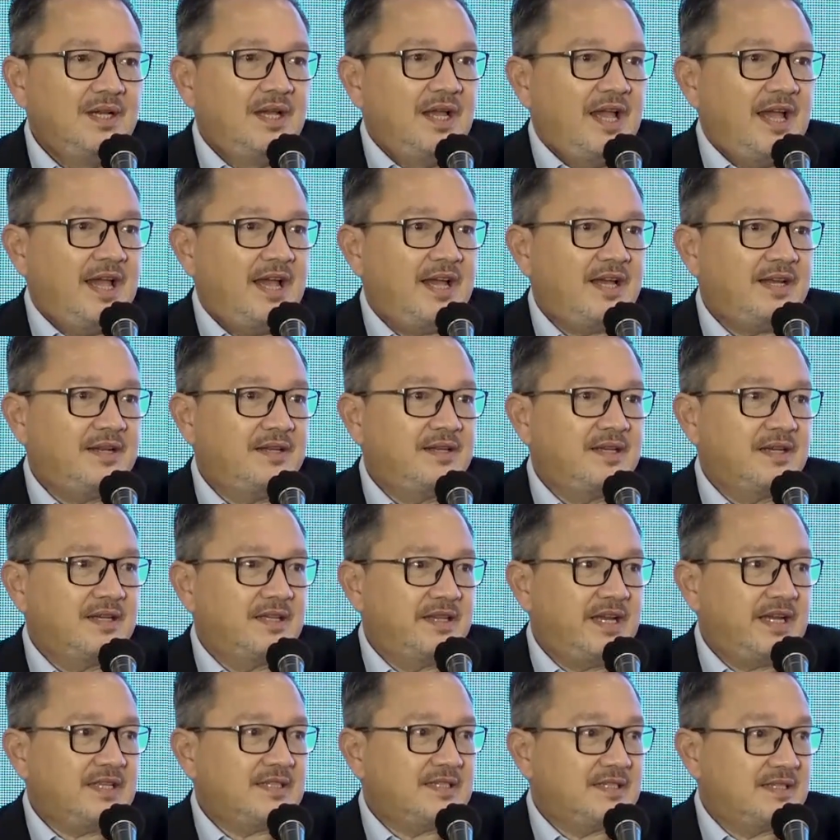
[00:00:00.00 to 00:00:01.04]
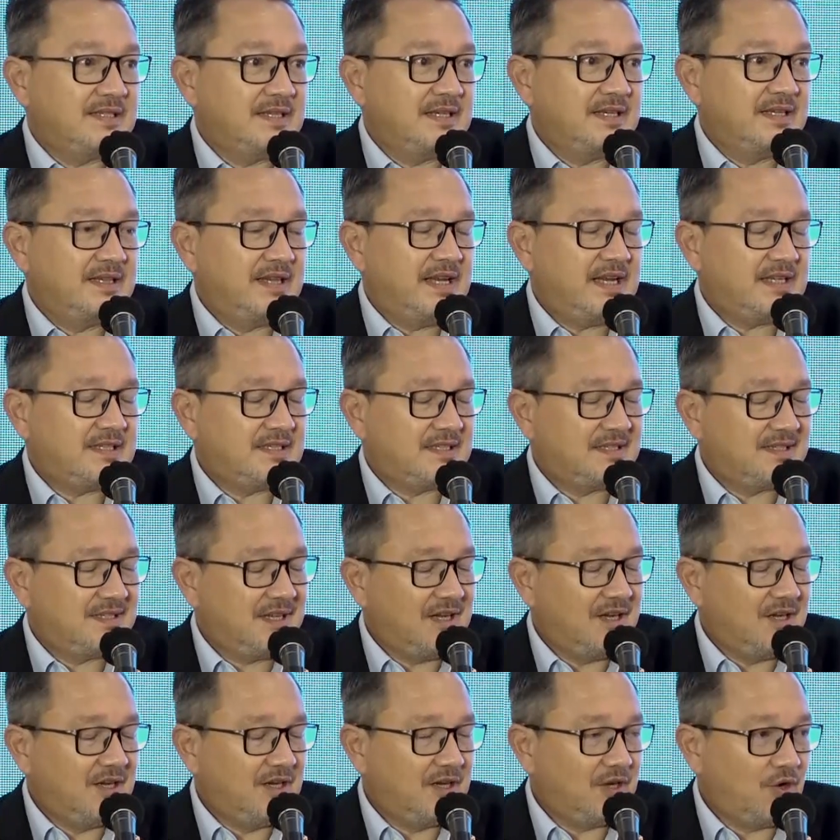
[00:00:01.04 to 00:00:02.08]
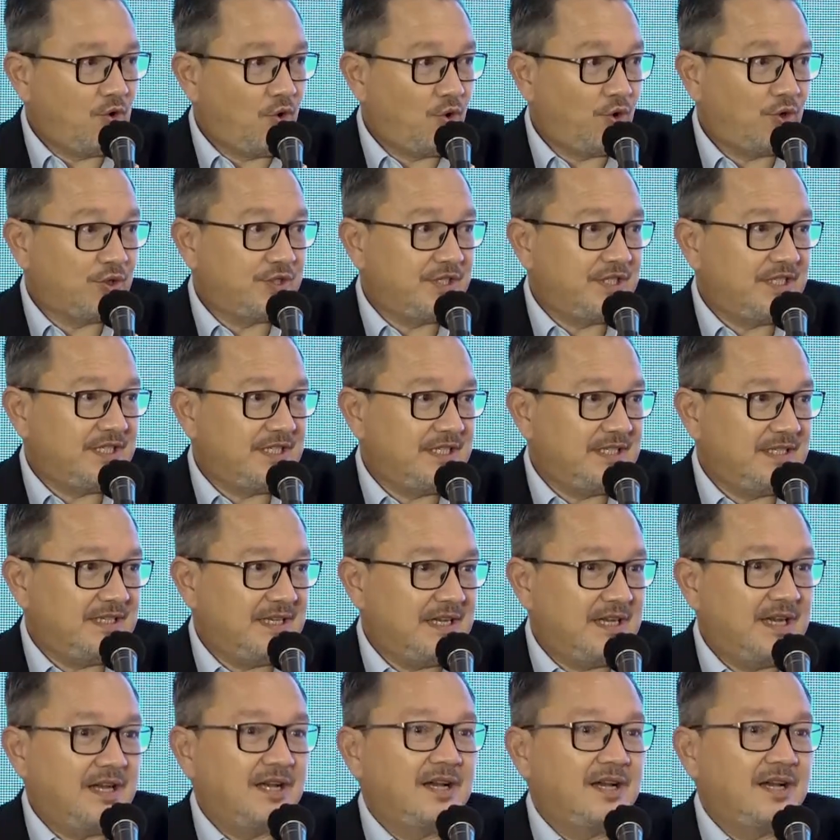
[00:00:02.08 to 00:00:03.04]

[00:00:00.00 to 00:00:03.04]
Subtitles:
And that's causing